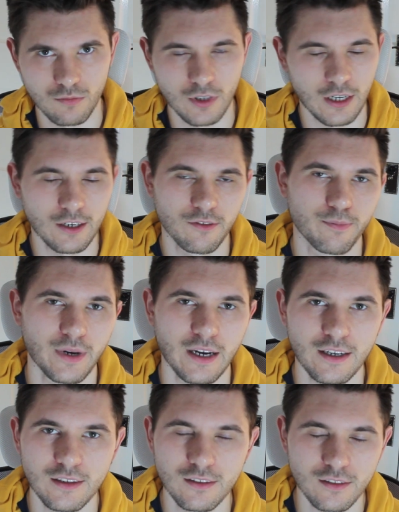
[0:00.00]
kind of
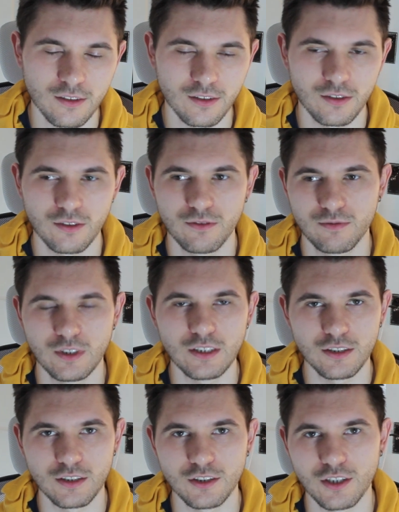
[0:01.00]
pattern of
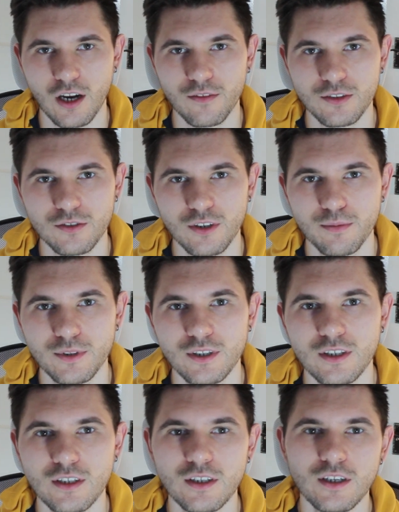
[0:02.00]
teaching
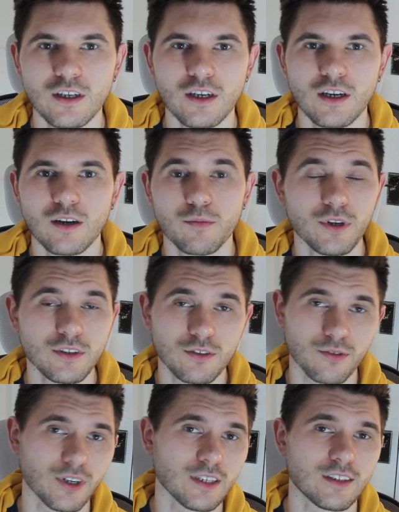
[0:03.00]
JavaScript, but it's
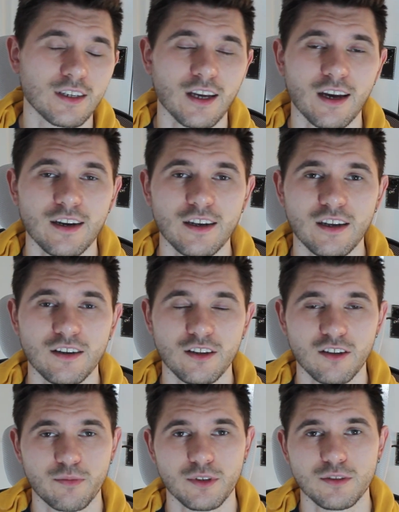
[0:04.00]
great to get
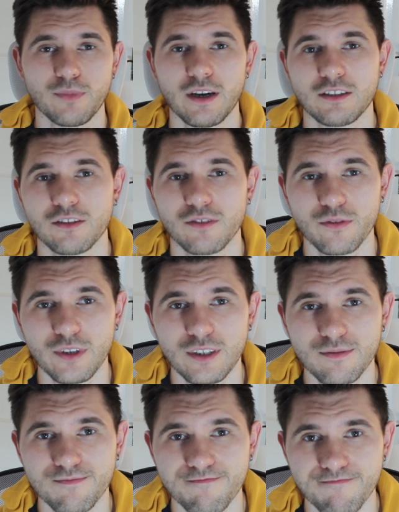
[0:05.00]
another perspective of
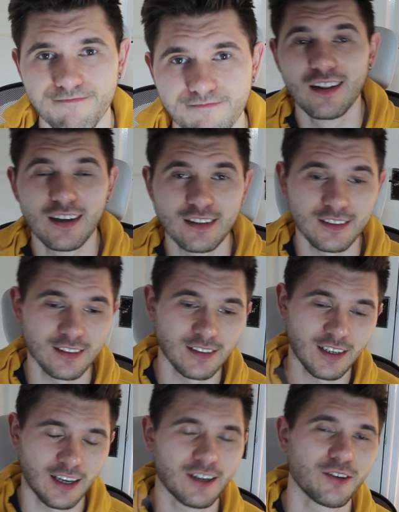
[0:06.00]
it.
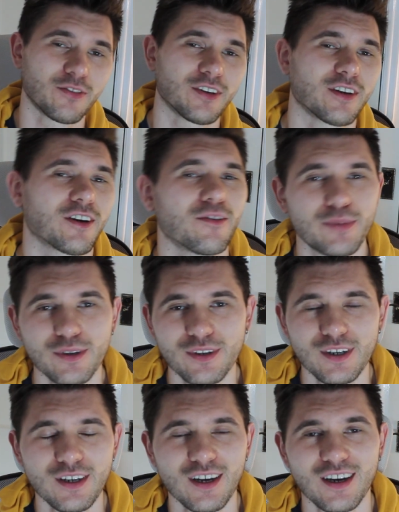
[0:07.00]
Let's head over to the
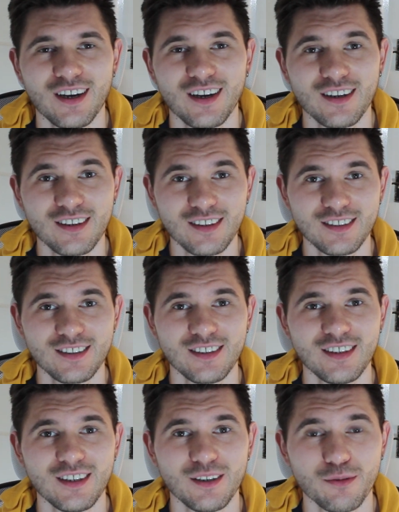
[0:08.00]
computer and
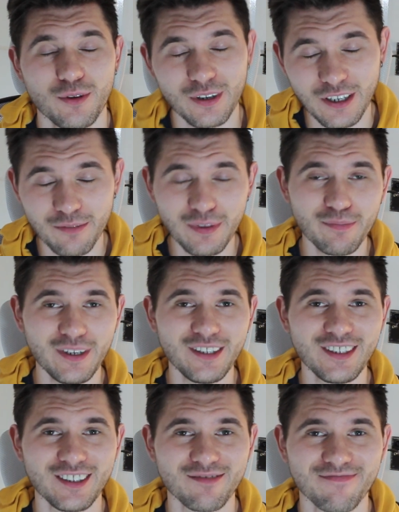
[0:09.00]
see what I've been
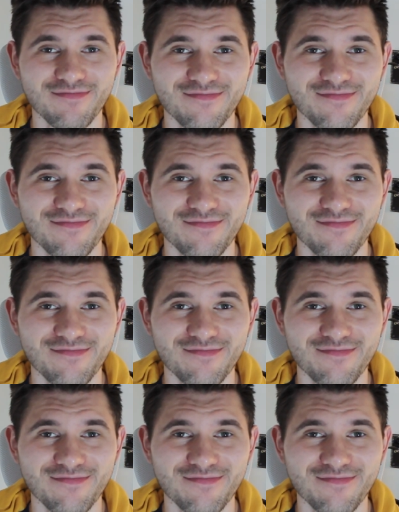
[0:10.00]
building.